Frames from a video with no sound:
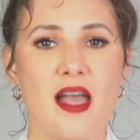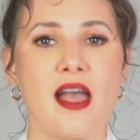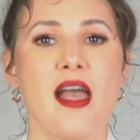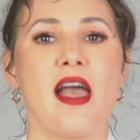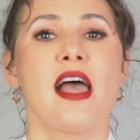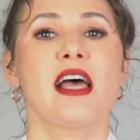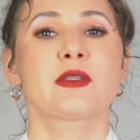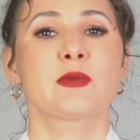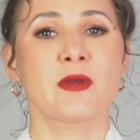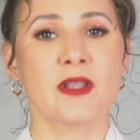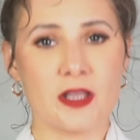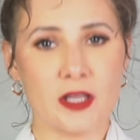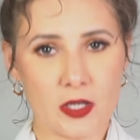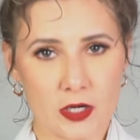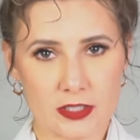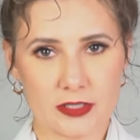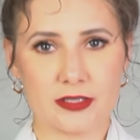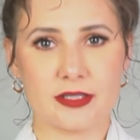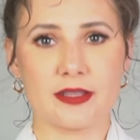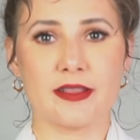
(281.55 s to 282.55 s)
As we
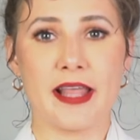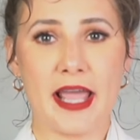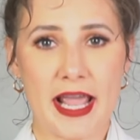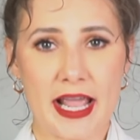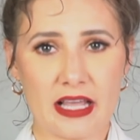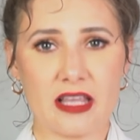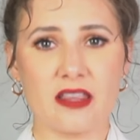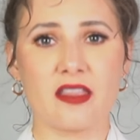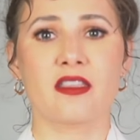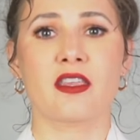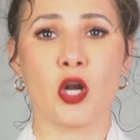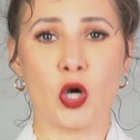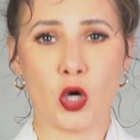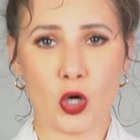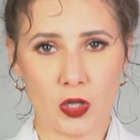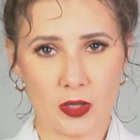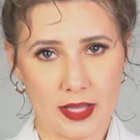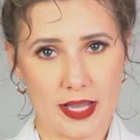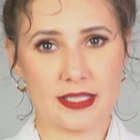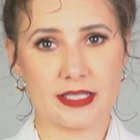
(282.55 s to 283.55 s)
learned, length,
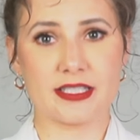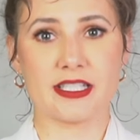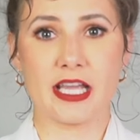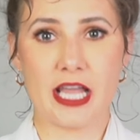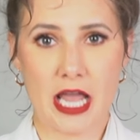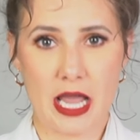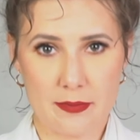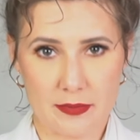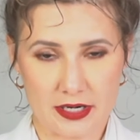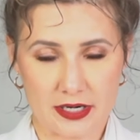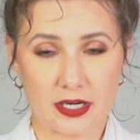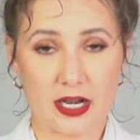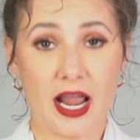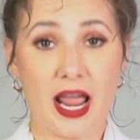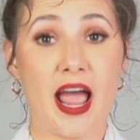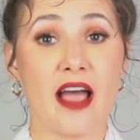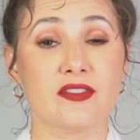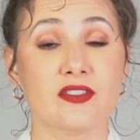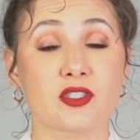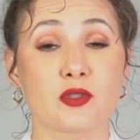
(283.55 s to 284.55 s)
curl, and diameter
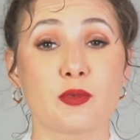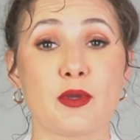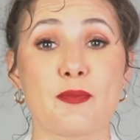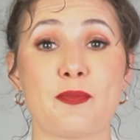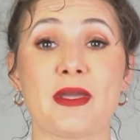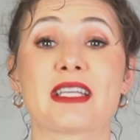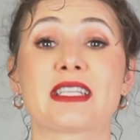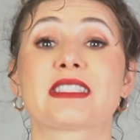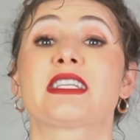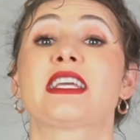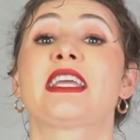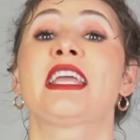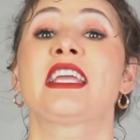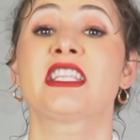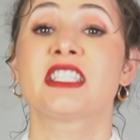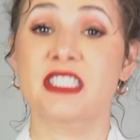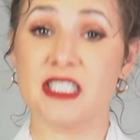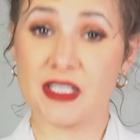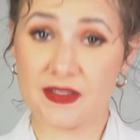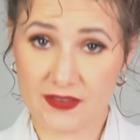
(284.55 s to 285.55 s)
have to be picked
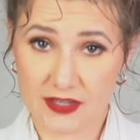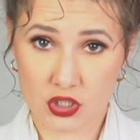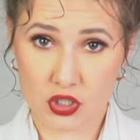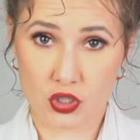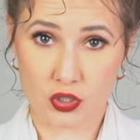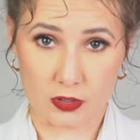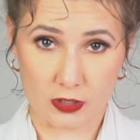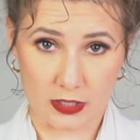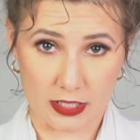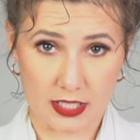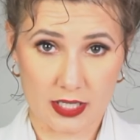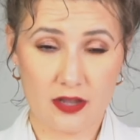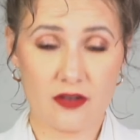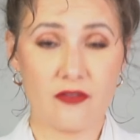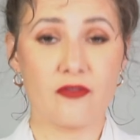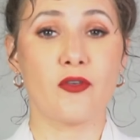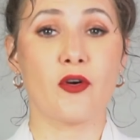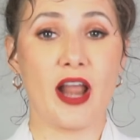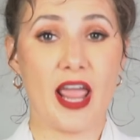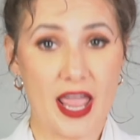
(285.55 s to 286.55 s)
individually
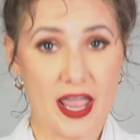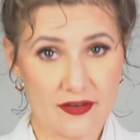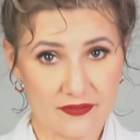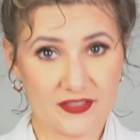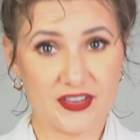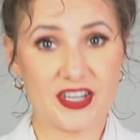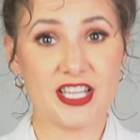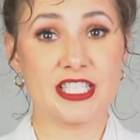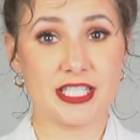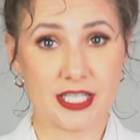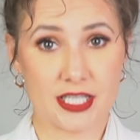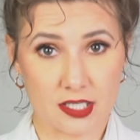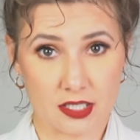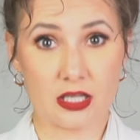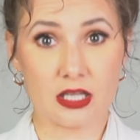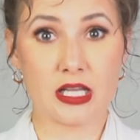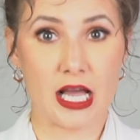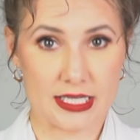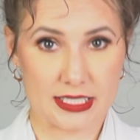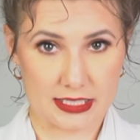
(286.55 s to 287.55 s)
for every
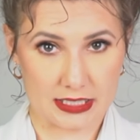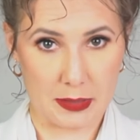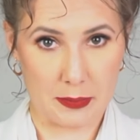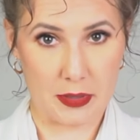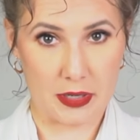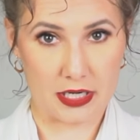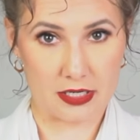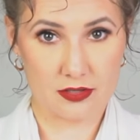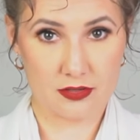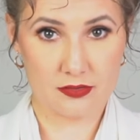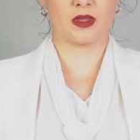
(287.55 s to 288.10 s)
single customer.